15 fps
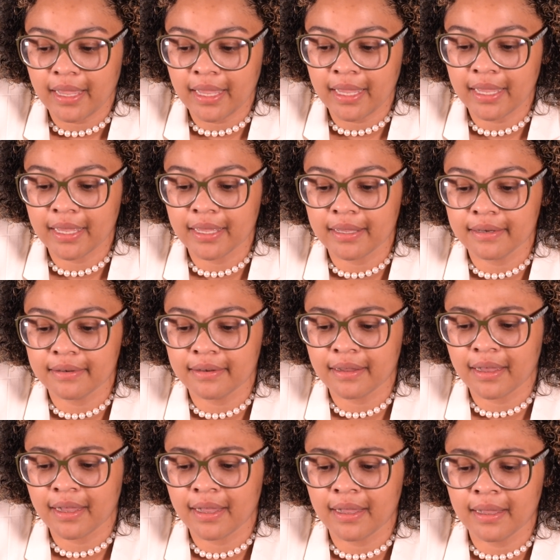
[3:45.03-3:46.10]

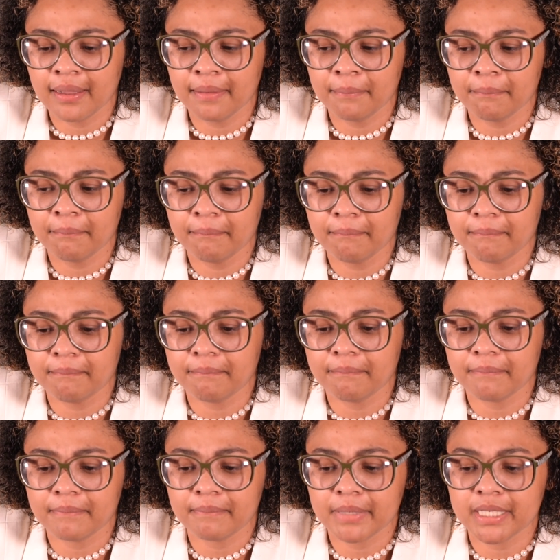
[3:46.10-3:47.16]
And
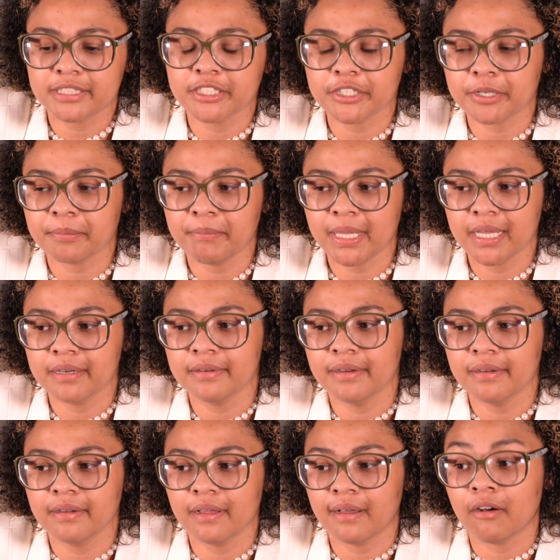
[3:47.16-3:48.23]
it took me
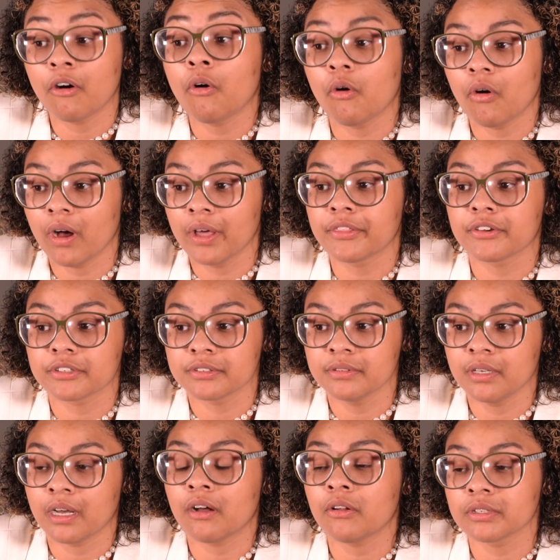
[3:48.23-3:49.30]
a
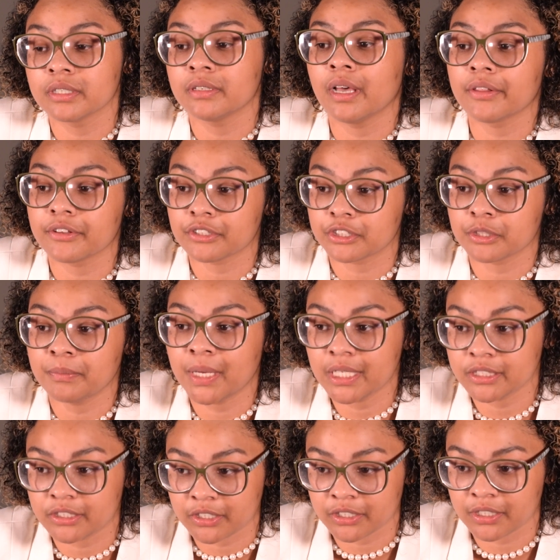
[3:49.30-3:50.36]
whole nother
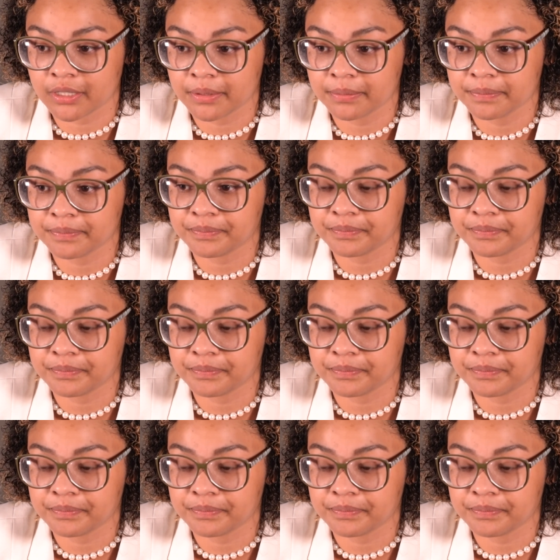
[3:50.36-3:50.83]
semester